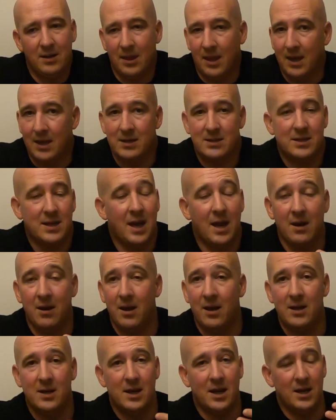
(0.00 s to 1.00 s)
Like I said,
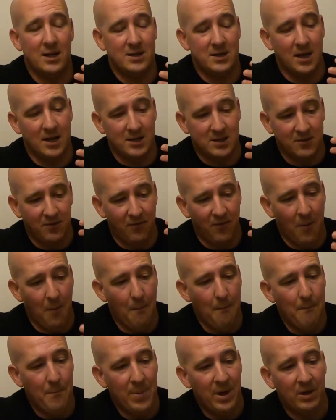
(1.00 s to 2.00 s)
it, it's
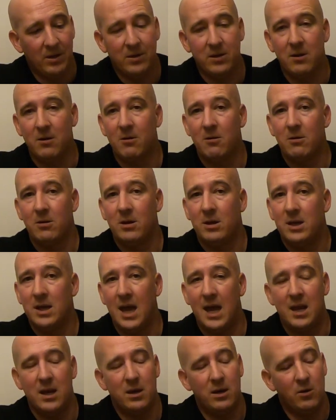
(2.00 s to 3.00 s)
familiar
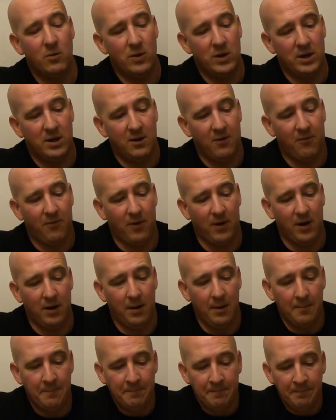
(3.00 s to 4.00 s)
yet new and different.